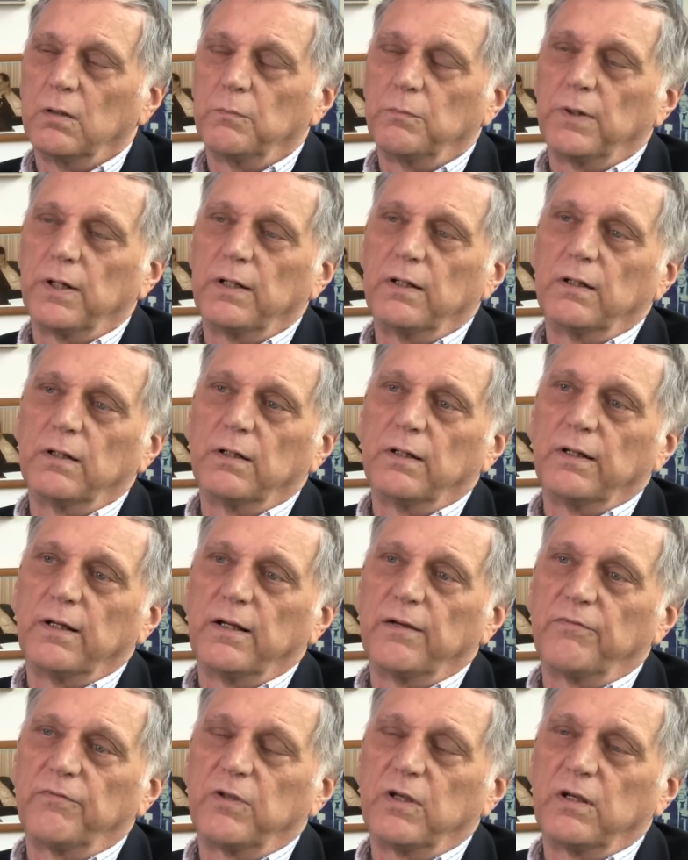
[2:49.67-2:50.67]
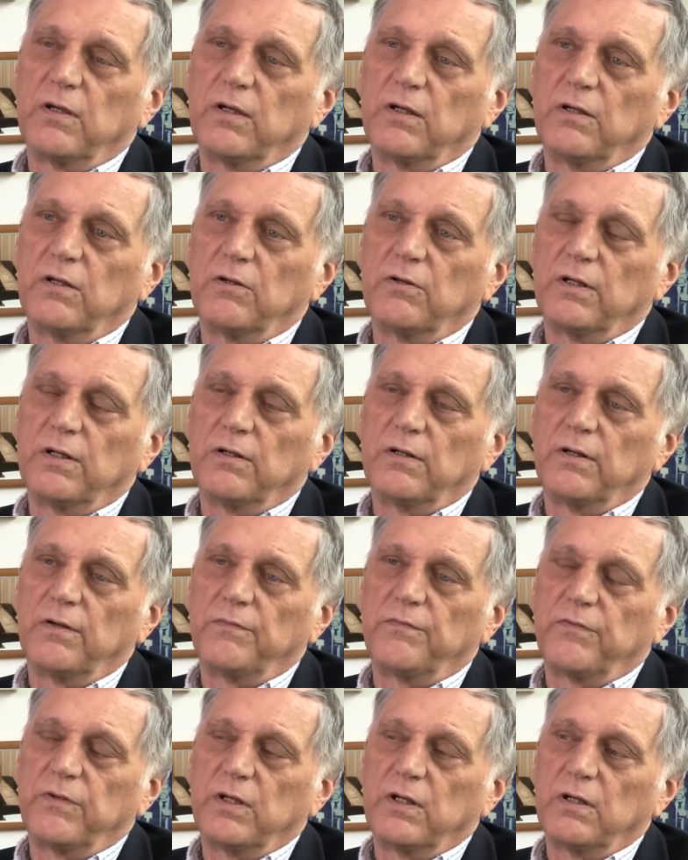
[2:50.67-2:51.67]
But if the
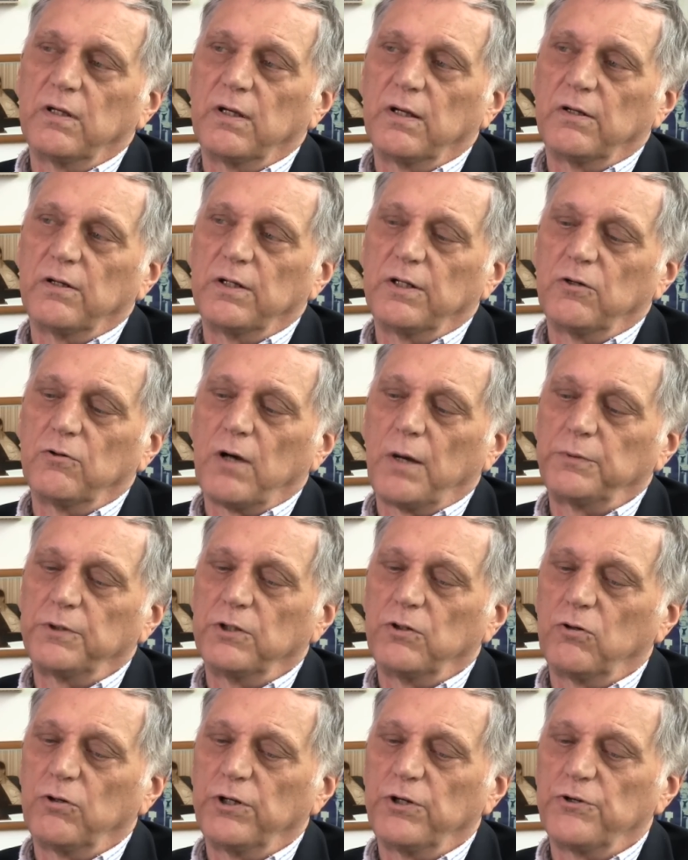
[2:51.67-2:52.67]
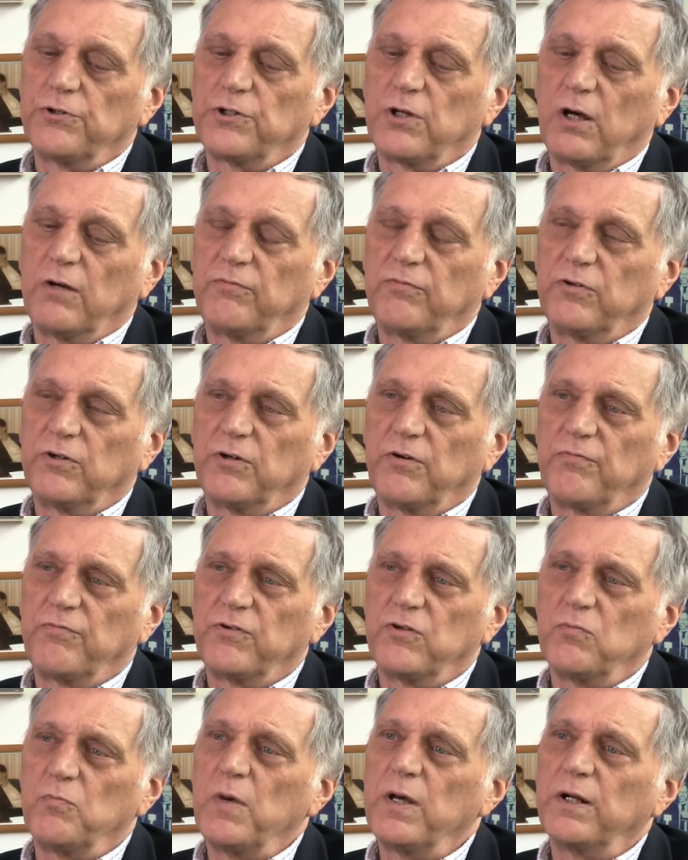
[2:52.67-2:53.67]
interruption only goes on for a
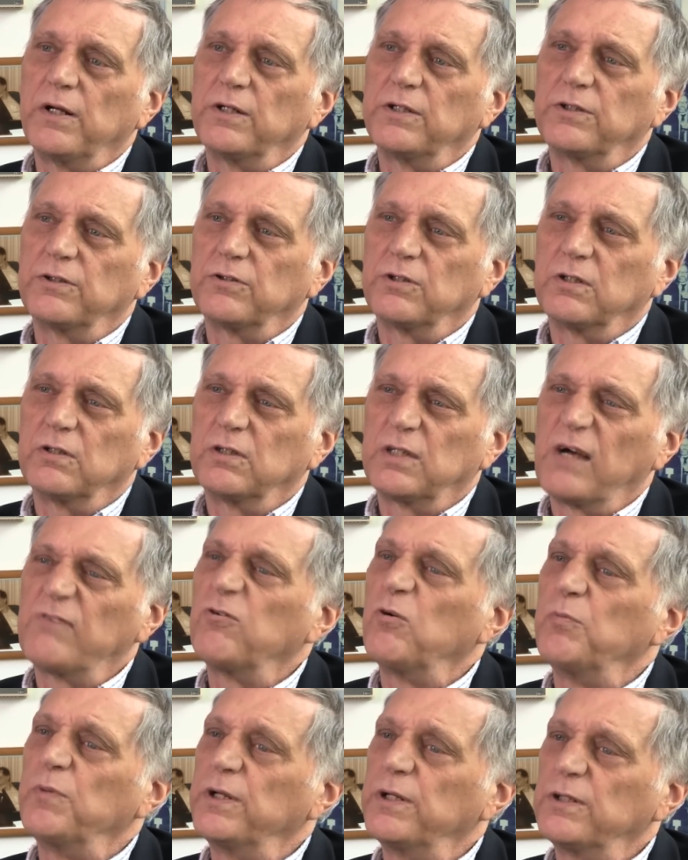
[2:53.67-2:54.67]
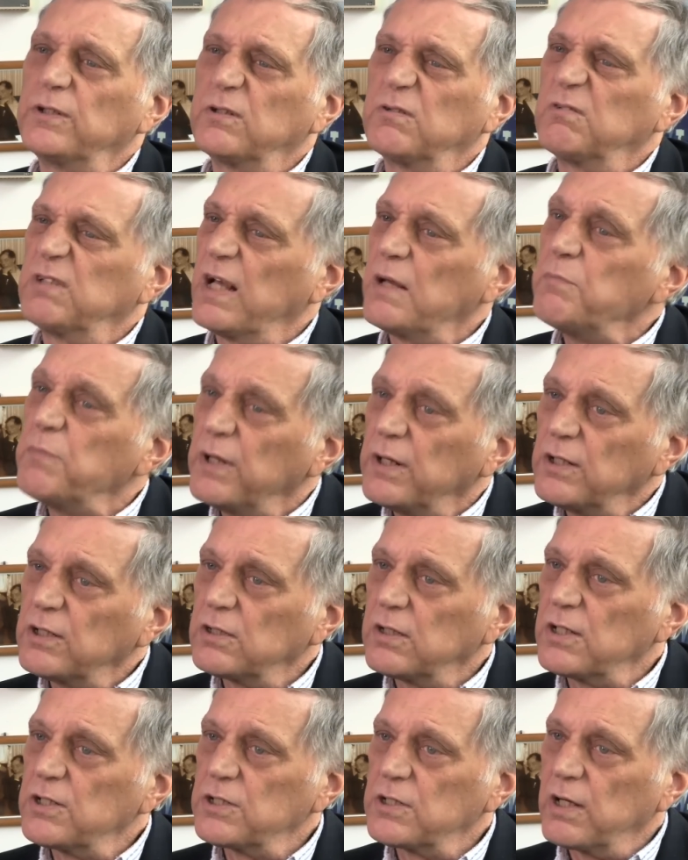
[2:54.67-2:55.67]
few minutes, or several minutes, 10
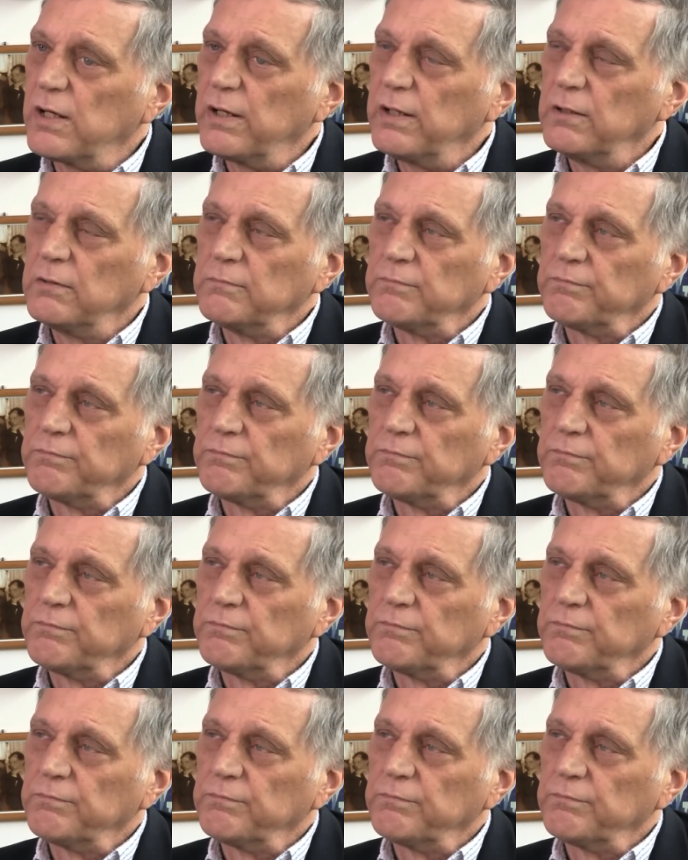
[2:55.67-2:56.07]
minutes, let's say,